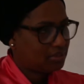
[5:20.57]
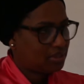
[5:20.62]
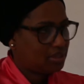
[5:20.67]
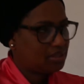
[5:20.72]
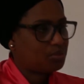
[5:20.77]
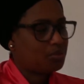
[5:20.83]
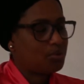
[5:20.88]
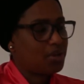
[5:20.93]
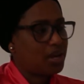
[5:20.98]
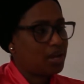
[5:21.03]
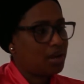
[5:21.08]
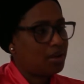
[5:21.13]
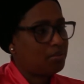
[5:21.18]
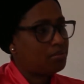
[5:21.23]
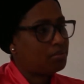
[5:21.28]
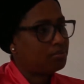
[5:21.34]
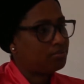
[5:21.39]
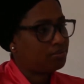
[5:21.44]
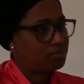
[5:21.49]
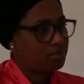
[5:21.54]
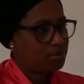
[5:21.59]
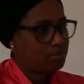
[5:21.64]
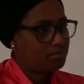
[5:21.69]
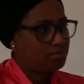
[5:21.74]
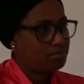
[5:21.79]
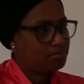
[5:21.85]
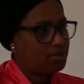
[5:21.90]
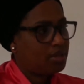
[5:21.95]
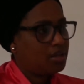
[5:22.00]
That's where I'm
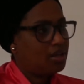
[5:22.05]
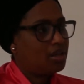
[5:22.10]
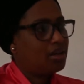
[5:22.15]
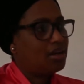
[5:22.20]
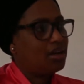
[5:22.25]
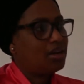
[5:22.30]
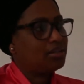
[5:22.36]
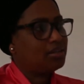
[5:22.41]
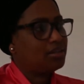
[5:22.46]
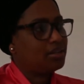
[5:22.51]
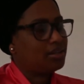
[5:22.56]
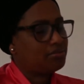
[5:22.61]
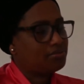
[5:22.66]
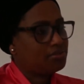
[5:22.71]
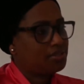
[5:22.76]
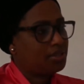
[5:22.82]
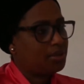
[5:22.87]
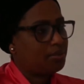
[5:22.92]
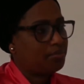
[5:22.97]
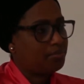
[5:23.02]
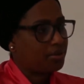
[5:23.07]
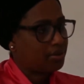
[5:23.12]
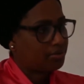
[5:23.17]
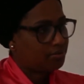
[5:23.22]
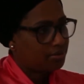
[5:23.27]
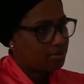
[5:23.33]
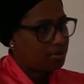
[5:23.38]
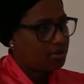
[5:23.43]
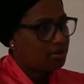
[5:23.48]
from, and the FGM
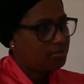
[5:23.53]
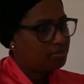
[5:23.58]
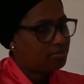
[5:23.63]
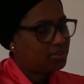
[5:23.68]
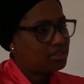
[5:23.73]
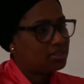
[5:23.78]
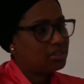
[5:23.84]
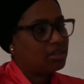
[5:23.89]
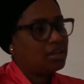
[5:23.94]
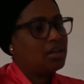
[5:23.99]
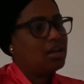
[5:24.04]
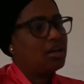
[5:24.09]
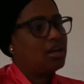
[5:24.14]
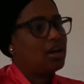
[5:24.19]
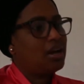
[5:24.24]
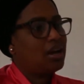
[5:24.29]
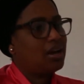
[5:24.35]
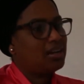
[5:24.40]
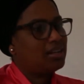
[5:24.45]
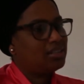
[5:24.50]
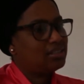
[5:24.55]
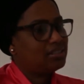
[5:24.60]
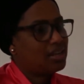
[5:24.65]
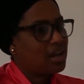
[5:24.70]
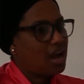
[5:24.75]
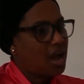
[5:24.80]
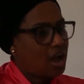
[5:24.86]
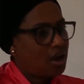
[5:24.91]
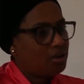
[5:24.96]
performed. And
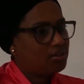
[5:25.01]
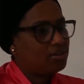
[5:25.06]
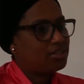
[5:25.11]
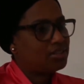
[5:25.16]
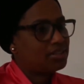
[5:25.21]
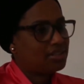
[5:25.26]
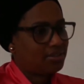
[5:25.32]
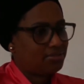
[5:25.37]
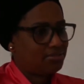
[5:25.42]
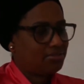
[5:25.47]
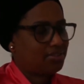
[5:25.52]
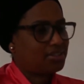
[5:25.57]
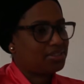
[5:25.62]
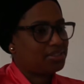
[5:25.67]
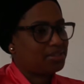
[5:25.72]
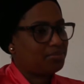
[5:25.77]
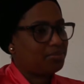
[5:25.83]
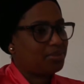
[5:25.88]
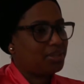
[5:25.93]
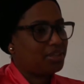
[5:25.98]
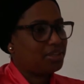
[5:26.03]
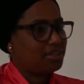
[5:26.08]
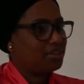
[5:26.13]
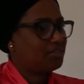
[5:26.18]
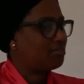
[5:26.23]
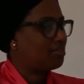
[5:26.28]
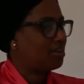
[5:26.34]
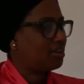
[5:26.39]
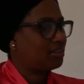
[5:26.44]
how it affects
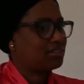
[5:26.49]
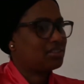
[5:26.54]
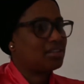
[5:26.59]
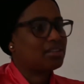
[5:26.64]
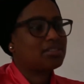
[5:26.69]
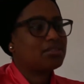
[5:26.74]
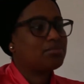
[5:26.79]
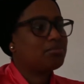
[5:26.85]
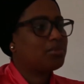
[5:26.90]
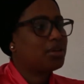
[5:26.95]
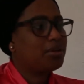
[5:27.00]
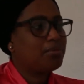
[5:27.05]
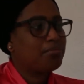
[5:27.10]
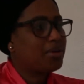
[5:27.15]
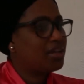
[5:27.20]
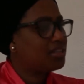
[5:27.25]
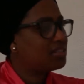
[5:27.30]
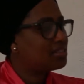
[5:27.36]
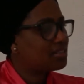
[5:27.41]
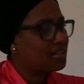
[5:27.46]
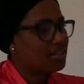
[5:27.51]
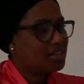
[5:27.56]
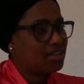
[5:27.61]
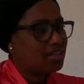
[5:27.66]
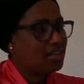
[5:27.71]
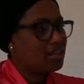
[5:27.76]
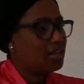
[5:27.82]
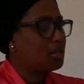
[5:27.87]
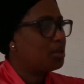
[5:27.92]
me. It affects me
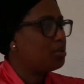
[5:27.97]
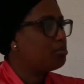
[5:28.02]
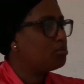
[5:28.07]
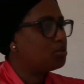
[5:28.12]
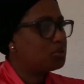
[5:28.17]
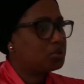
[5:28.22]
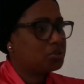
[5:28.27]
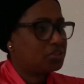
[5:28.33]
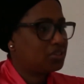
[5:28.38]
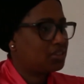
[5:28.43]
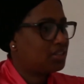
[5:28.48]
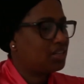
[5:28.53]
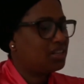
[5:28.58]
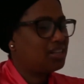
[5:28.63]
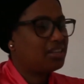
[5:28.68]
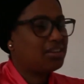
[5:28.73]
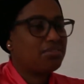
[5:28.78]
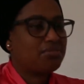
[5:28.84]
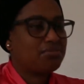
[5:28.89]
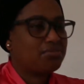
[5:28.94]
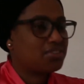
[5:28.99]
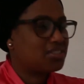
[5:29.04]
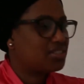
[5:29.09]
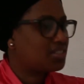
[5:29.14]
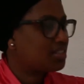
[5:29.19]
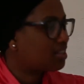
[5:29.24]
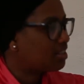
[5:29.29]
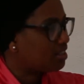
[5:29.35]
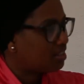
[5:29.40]
mentally, emotionally,
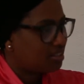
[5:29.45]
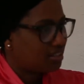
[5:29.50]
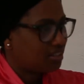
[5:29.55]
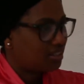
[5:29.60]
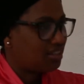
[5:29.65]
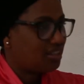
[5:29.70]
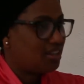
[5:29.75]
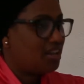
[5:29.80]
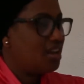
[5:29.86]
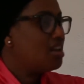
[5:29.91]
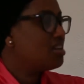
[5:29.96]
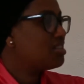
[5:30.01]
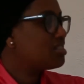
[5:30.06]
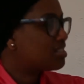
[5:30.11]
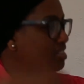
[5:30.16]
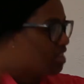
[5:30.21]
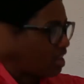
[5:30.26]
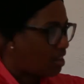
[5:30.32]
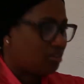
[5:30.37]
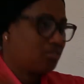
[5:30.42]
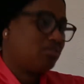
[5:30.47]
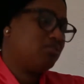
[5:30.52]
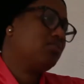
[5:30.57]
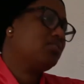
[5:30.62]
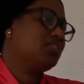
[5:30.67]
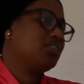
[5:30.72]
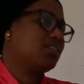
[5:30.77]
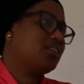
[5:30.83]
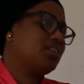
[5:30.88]
physically,
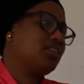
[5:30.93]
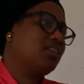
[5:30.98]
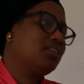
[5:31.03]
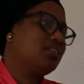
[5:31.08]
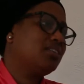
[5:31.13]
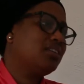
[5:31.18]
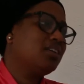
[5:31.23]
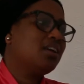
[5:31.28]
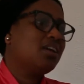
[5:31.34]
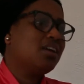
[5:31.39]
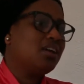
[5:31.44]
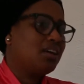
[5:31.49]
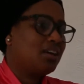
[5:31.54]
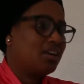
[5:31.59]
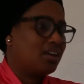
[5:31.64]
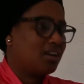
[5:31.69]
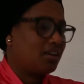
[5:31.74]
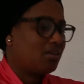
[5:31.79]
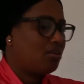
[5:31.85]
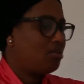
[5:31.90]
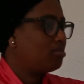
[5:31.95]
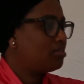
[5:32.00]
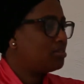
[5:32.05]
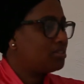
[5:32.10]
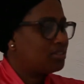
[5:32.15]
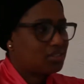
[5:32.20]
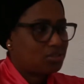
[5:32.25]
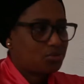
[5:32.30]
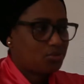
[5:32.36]
psychological, all
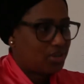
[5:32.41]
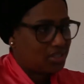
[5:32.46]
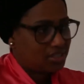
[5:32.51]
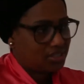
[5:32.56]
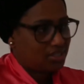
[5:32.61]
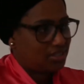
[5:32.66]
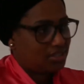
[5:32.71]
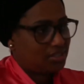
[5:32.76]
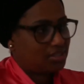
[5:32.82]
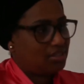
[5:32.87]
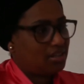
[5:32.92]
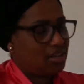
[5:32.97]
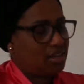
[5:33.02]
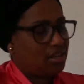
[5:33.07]
these consequences